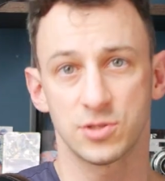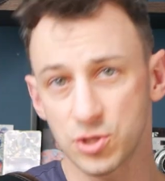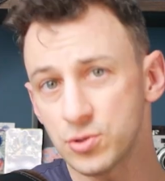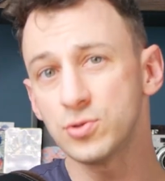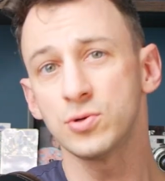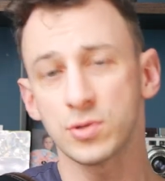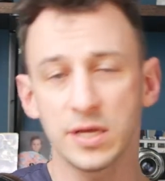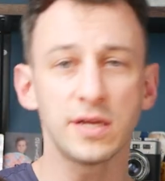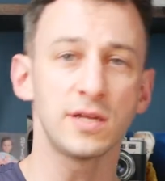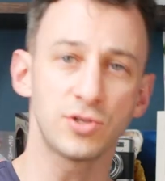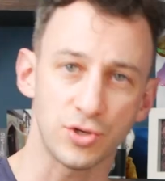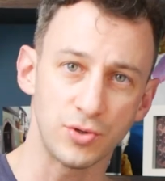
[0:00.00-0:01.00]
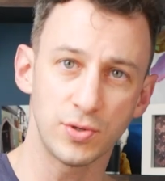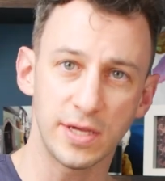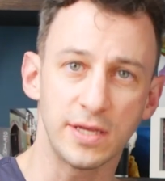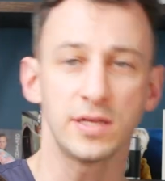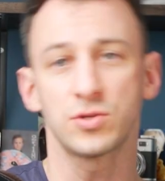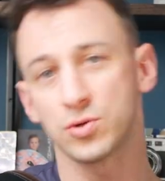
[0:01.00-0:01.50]
Ciuri
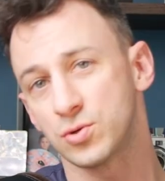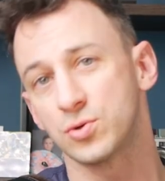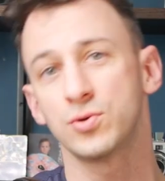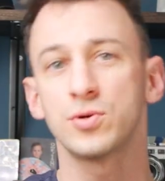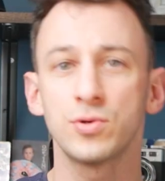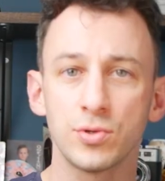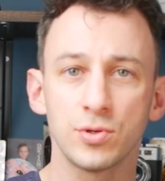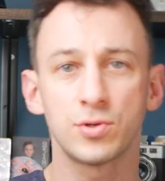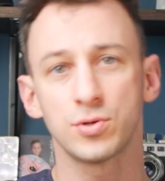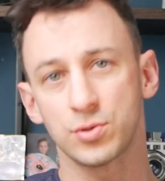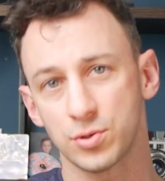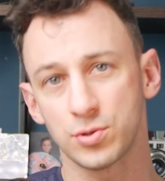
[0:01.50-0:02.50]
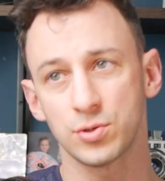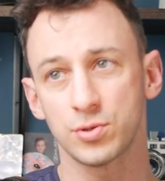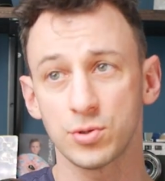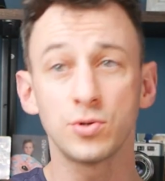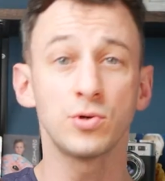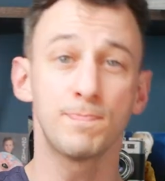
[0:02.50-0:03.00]
ciuri do do do do do do do
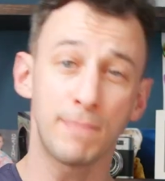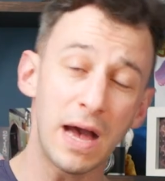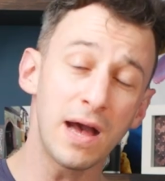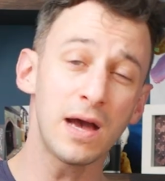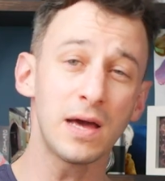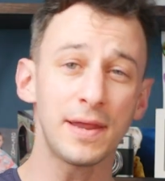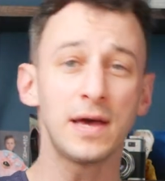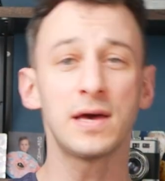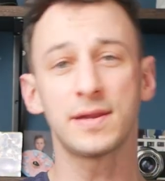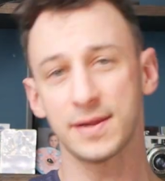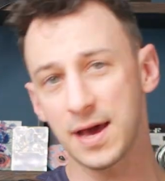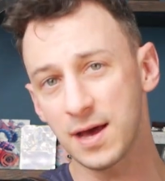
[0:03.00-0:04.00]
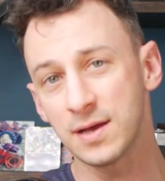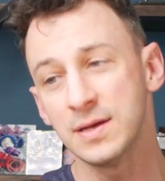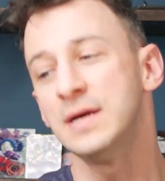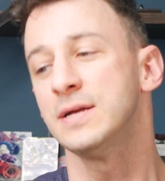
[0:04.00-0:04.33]
do ba da da da